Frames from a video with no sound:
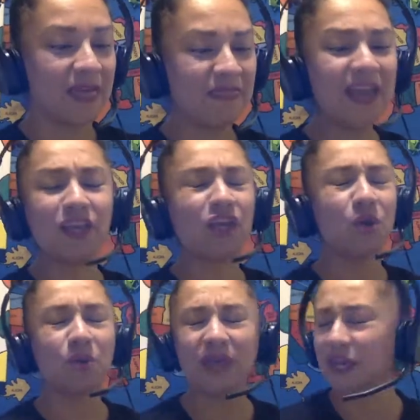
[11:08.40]
Thank
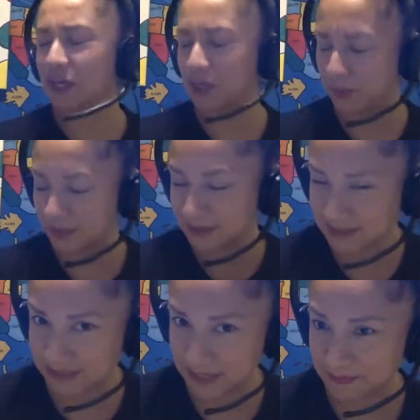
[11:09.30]
you,
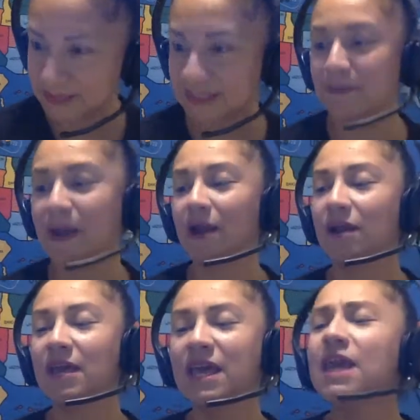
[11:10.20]
said Mrs. Meyer.
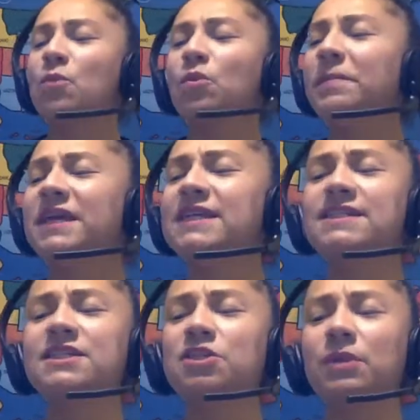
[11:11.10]
It will be
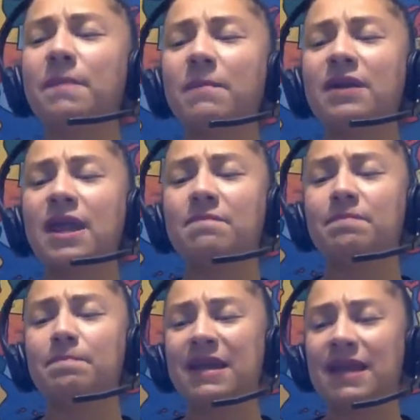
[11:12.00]
easy to remember
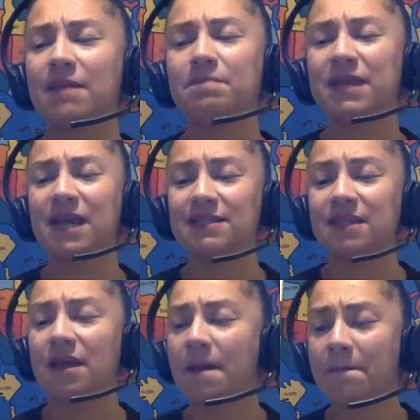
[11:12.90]
my name because
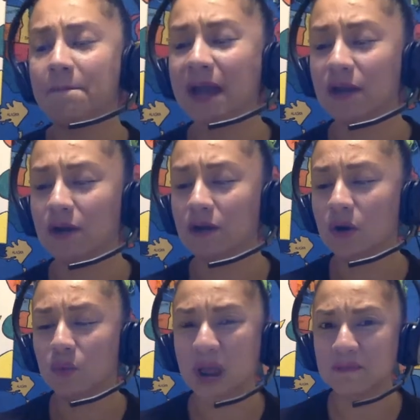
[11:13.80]
Meyer
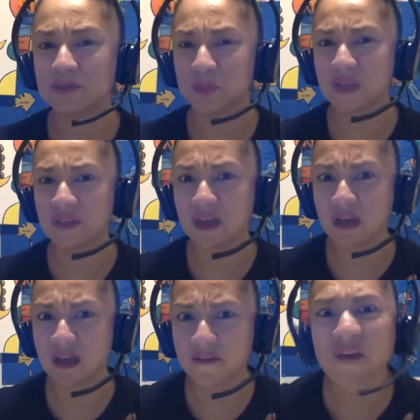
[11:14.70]
rhymes with
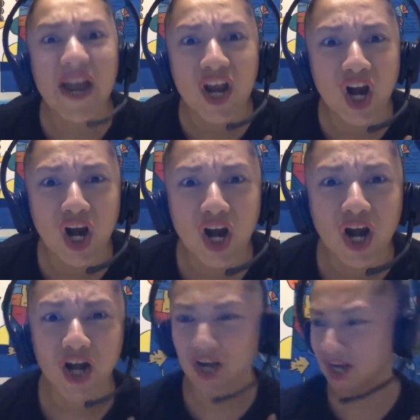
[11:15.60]
fire.
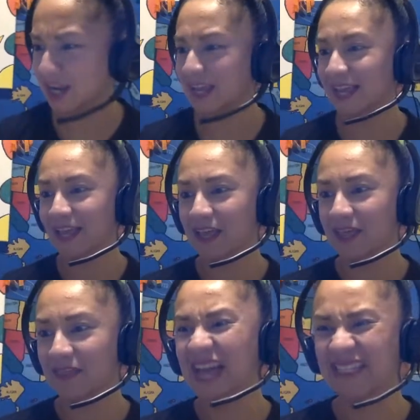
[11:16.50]

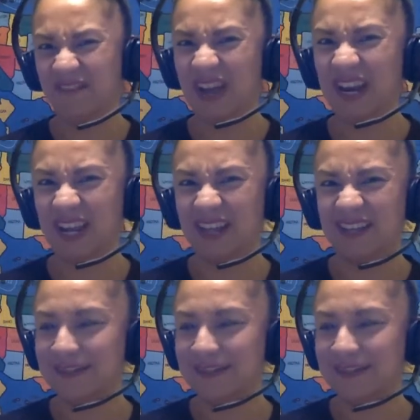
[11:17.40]
That's funny,